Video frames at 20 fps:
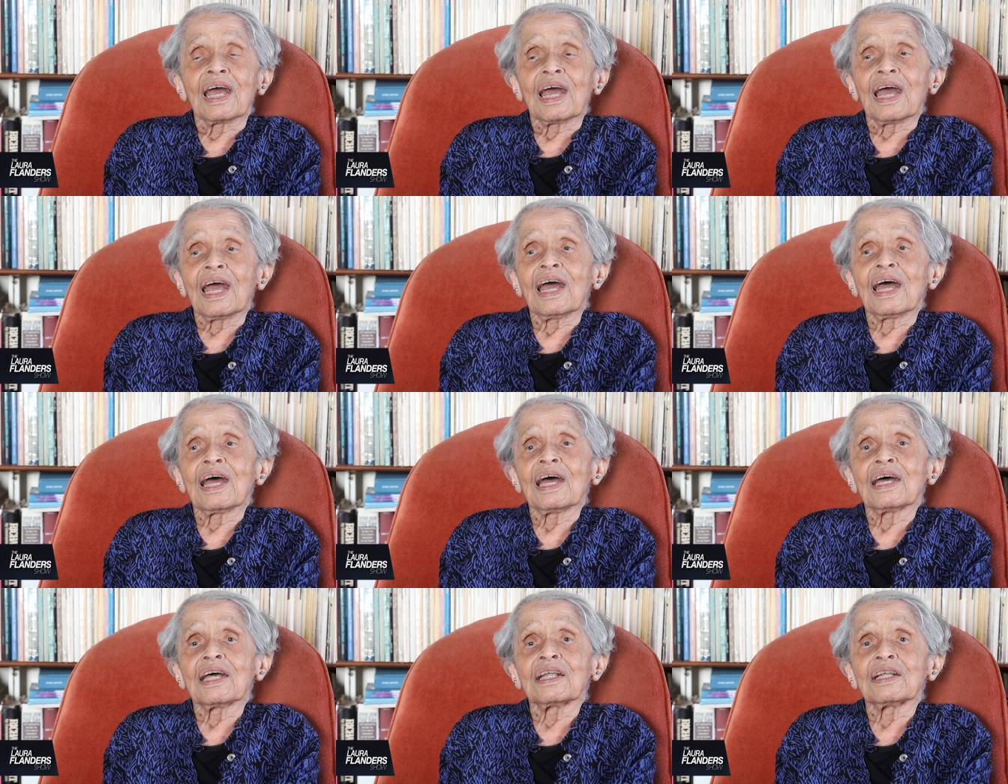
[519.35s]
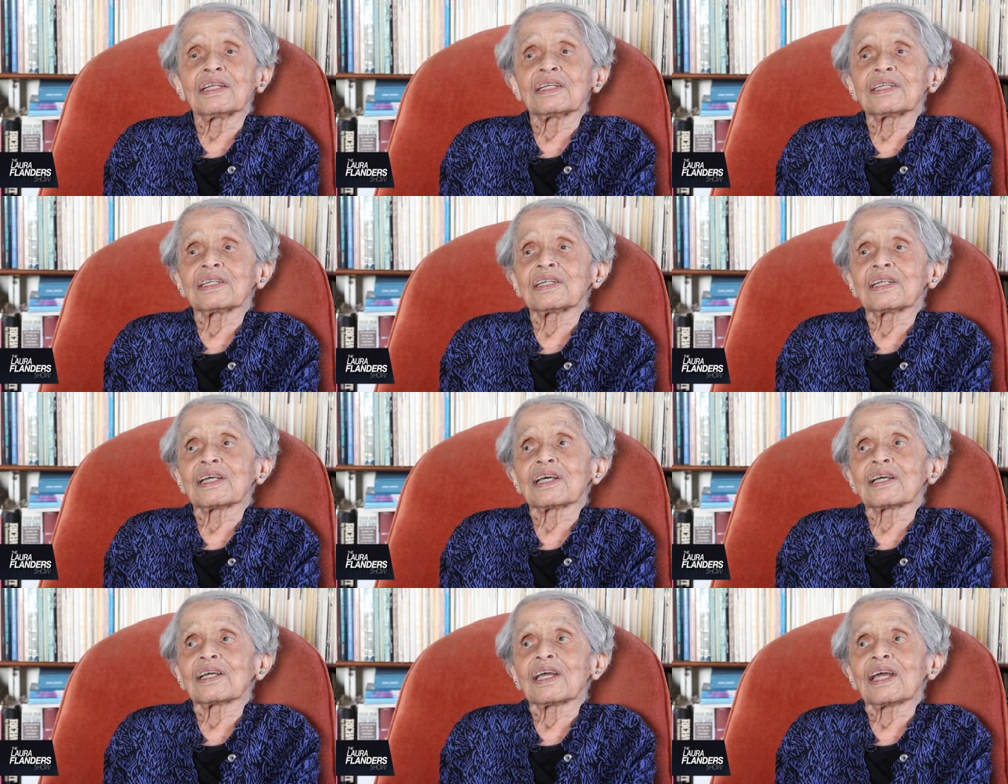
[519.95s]
And
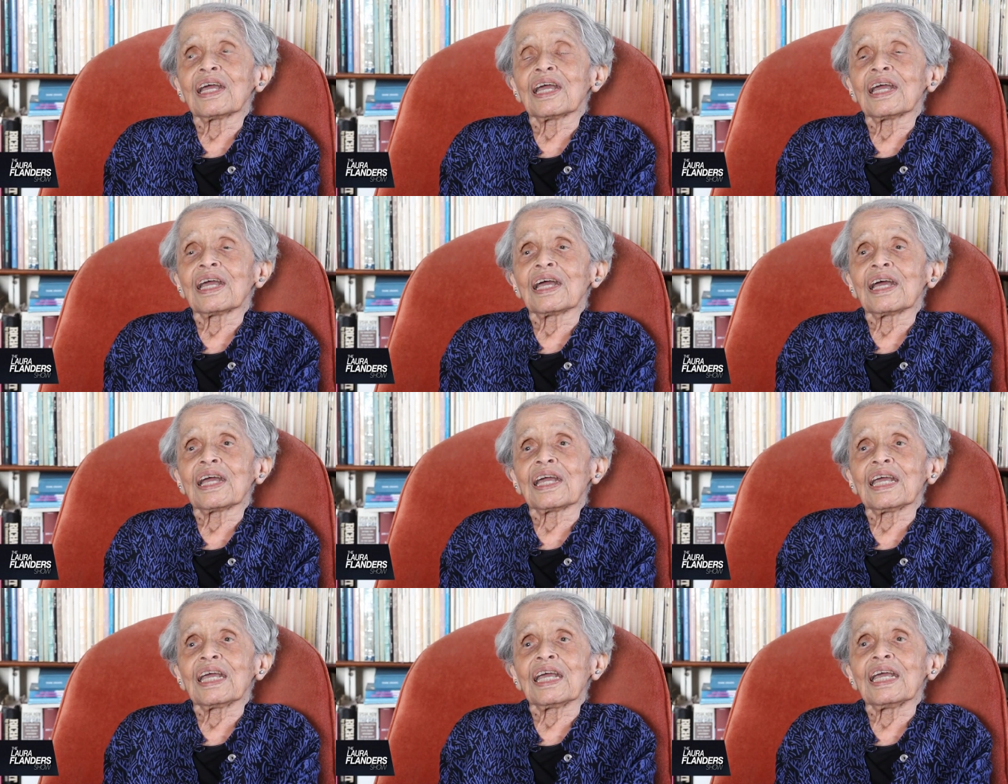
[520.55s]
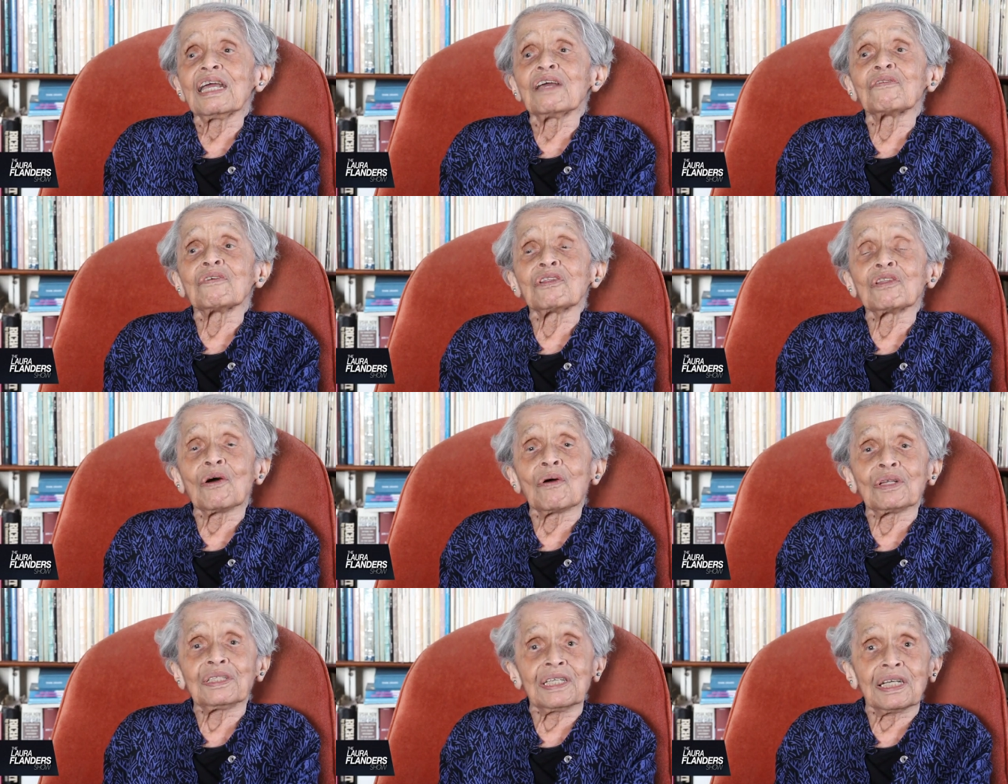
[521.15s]

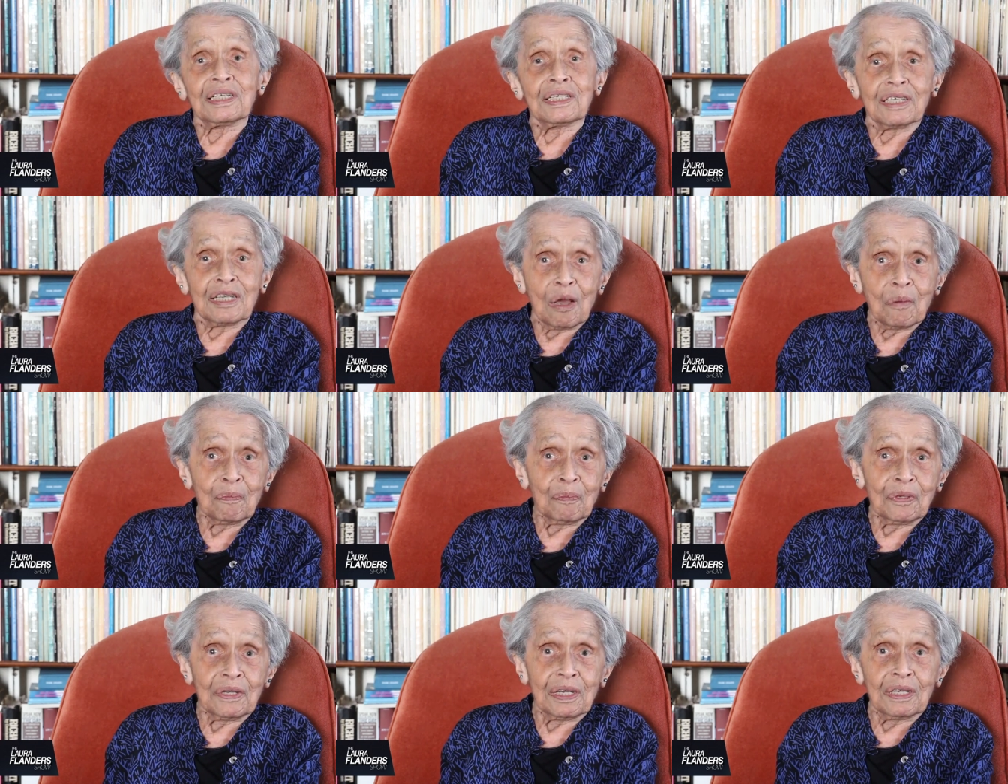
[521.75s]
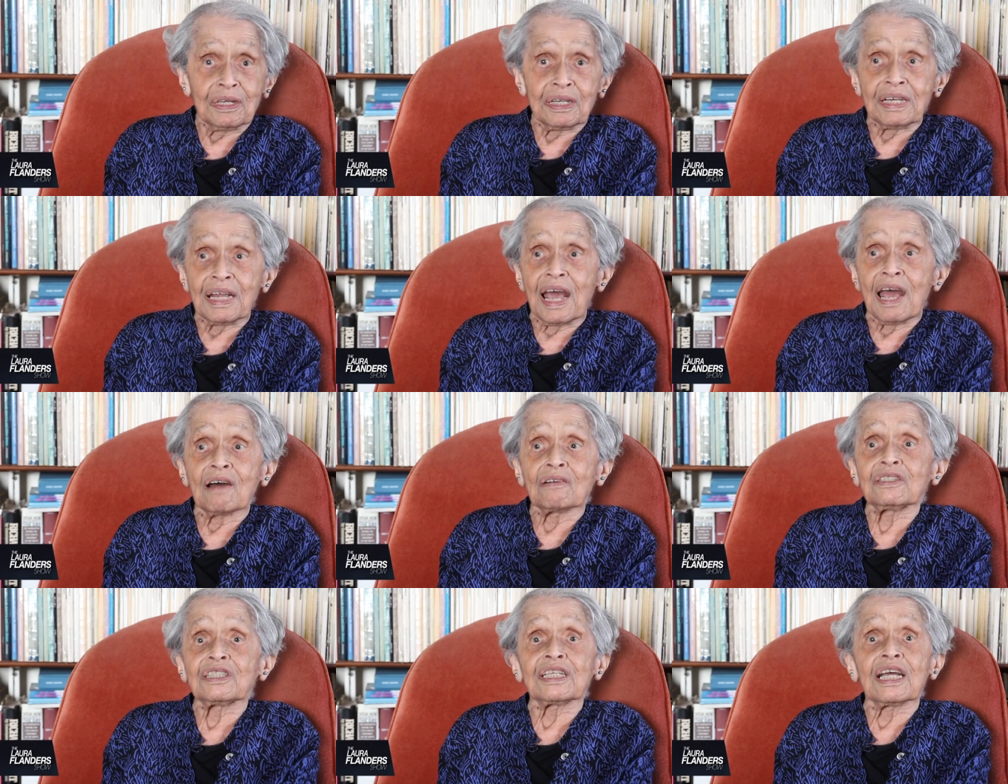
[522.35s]
even though it's accepted
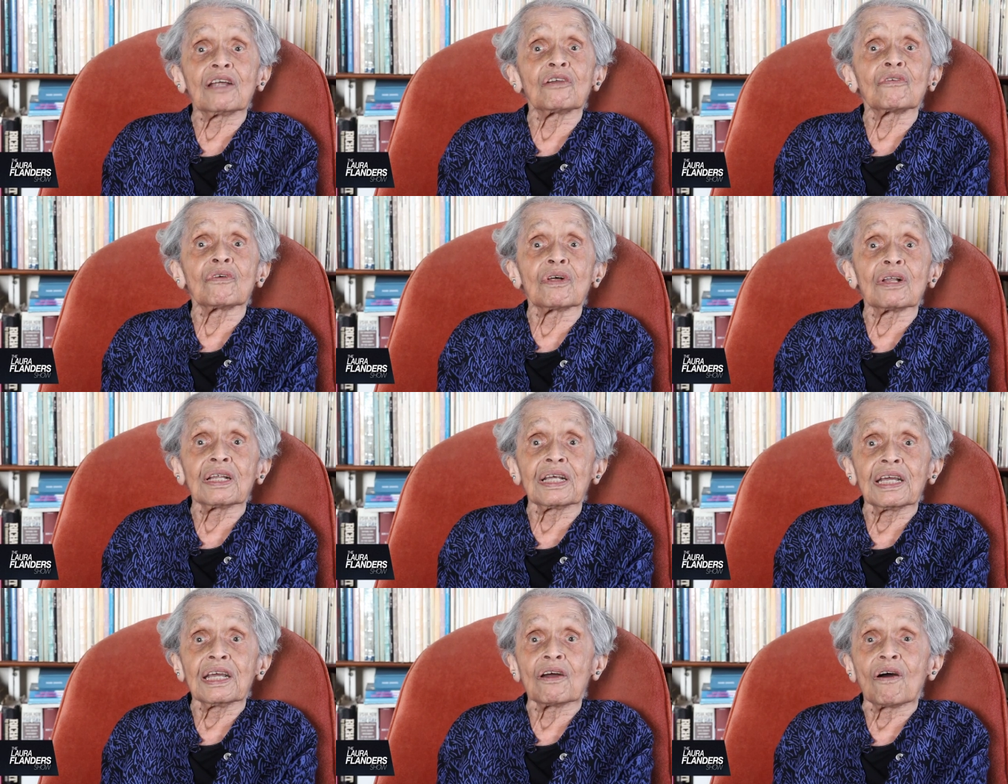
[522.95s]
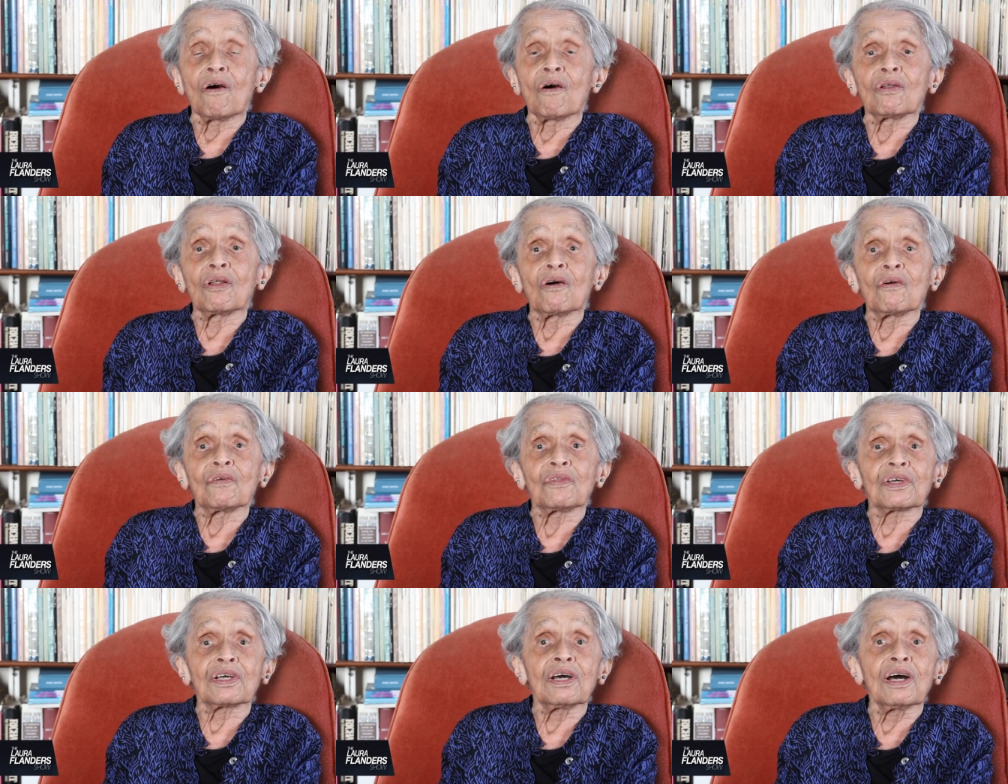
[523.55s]
now generally all
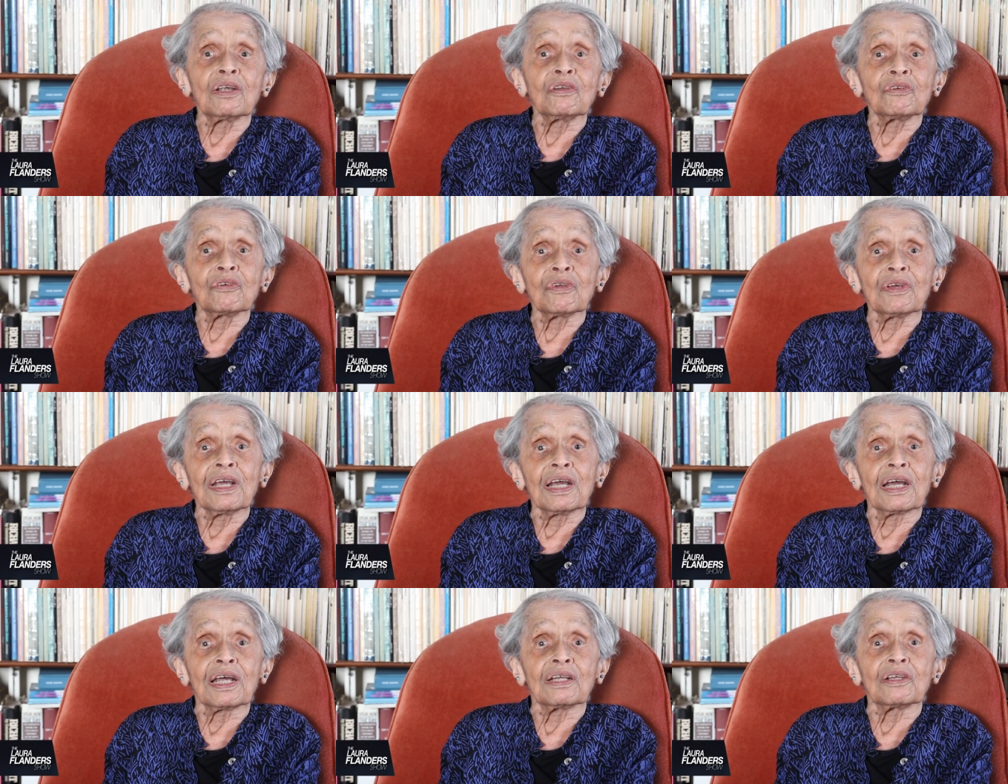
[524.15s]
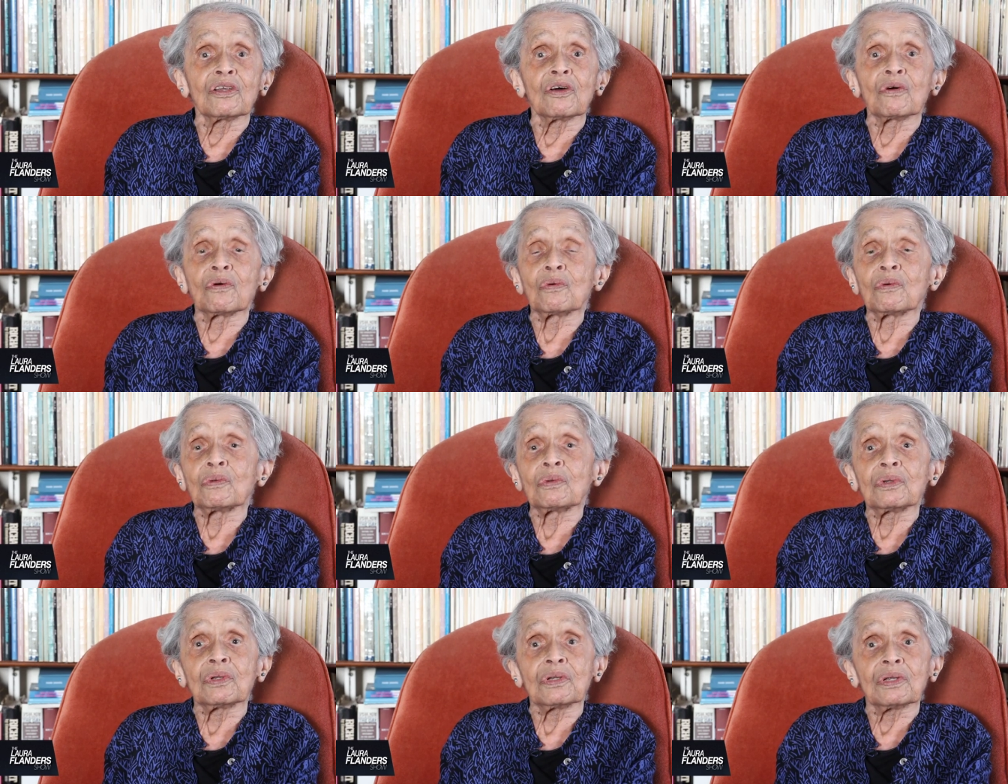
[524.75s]
over the country and
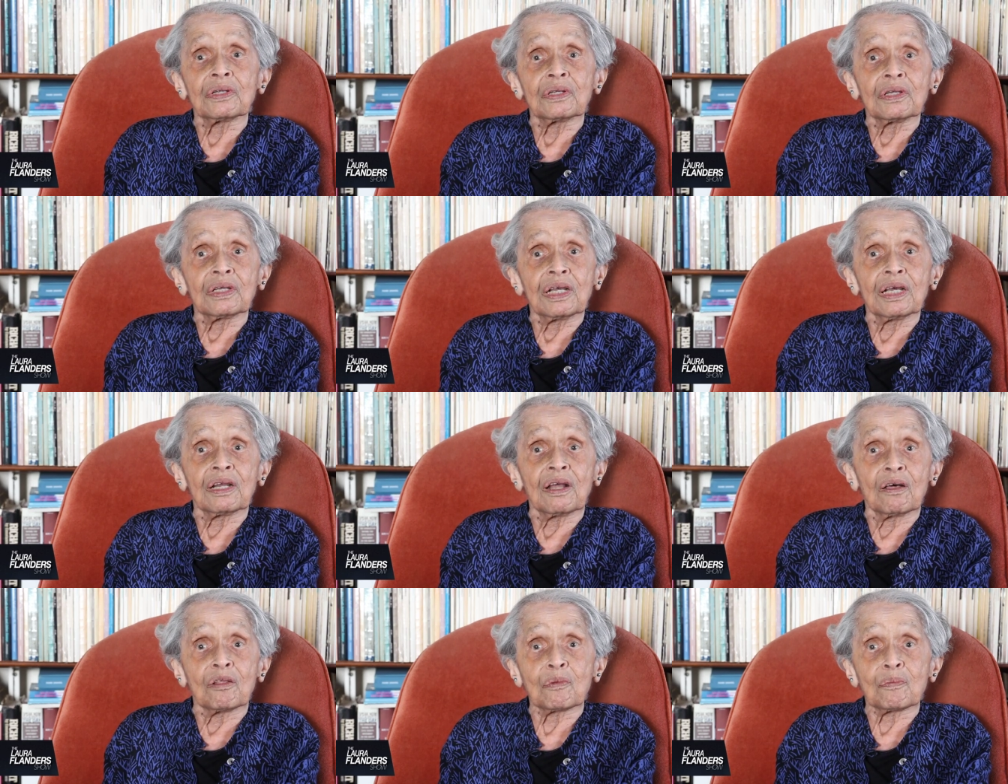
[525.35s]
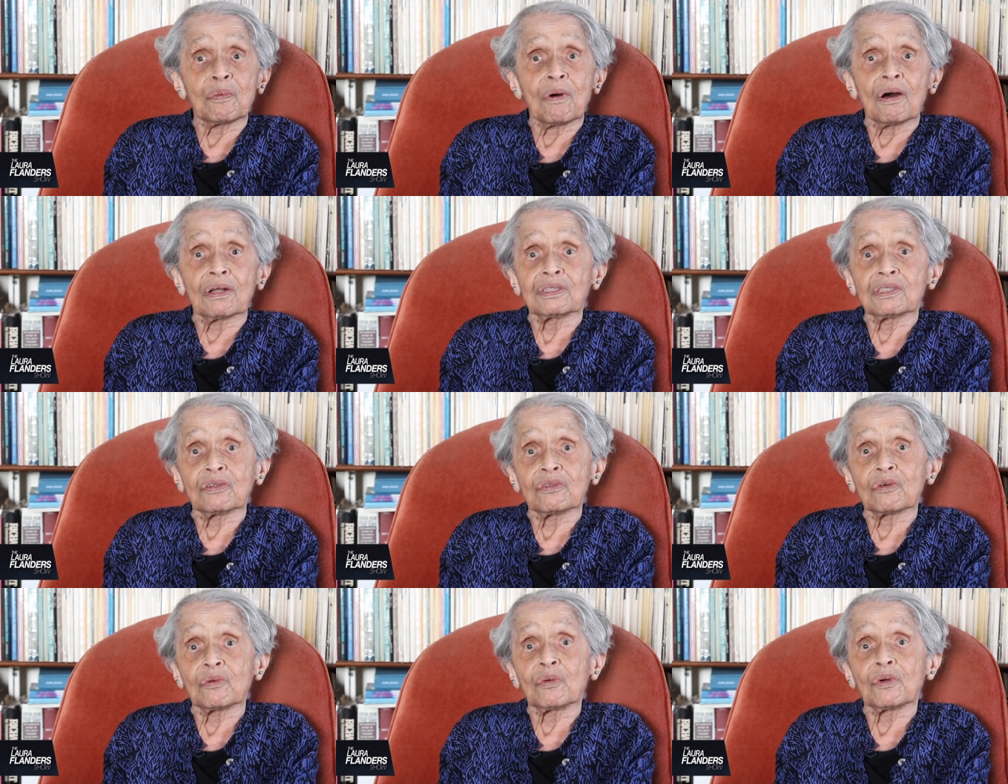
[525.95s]
known in other
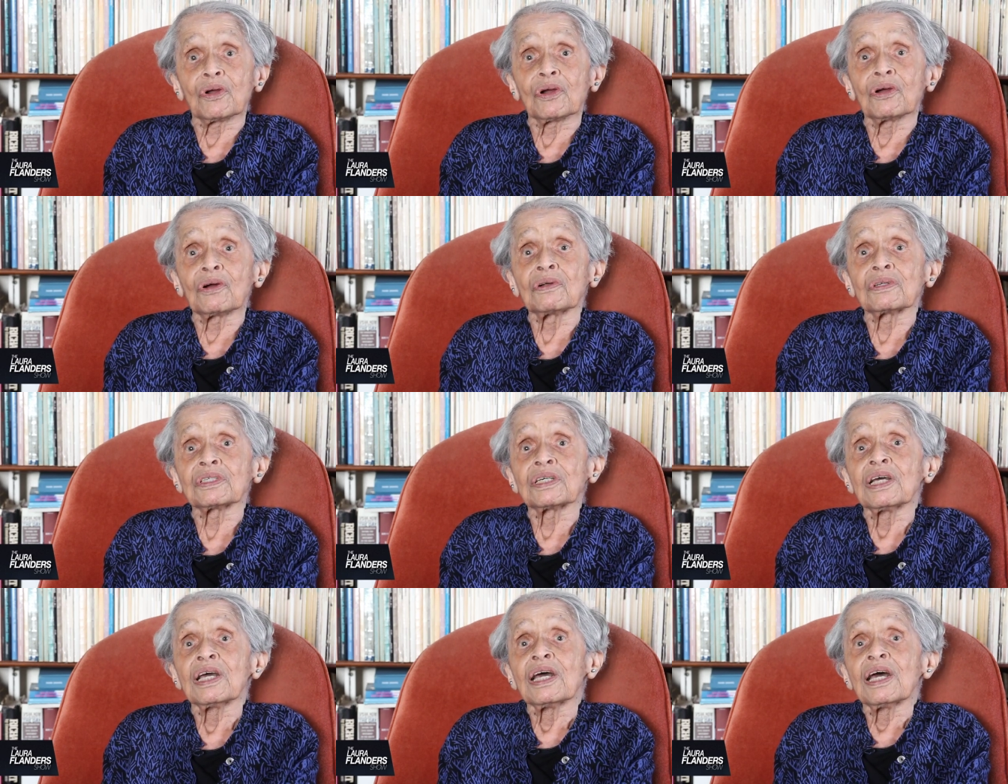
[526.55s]
parts of the world,